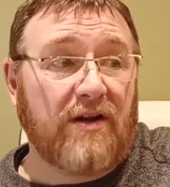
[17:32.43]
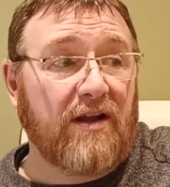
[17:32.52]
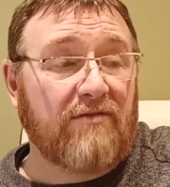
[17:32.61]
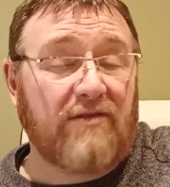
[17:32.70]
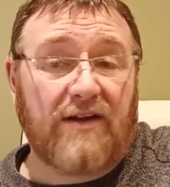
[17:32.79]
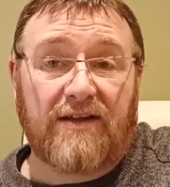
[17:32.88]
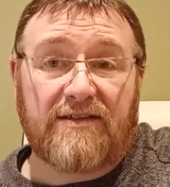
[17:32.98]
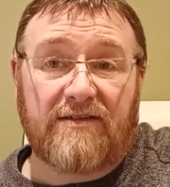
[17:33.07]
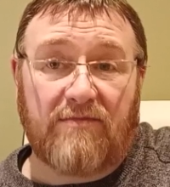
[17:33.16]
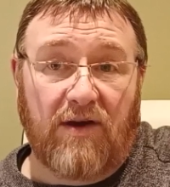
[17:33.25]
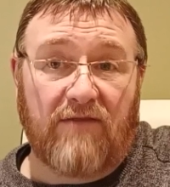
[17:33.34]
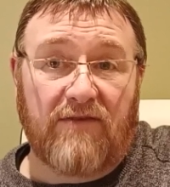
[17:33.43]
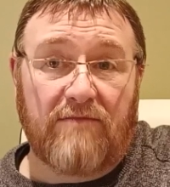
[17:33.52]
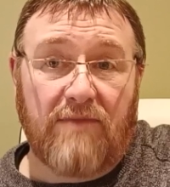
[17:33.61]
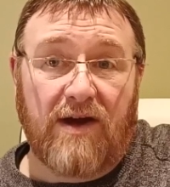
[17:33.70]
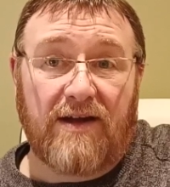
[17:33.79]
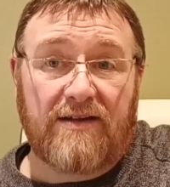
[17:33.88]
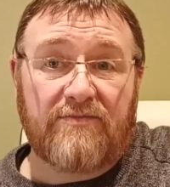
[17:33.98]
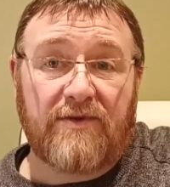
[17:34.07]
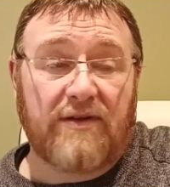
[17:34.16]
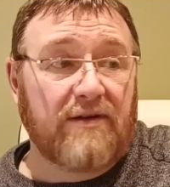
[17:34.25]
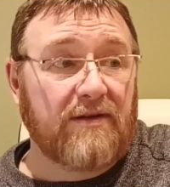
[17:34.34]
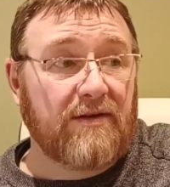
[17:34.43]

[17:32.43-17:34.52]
and it really is a bit of an embarrassment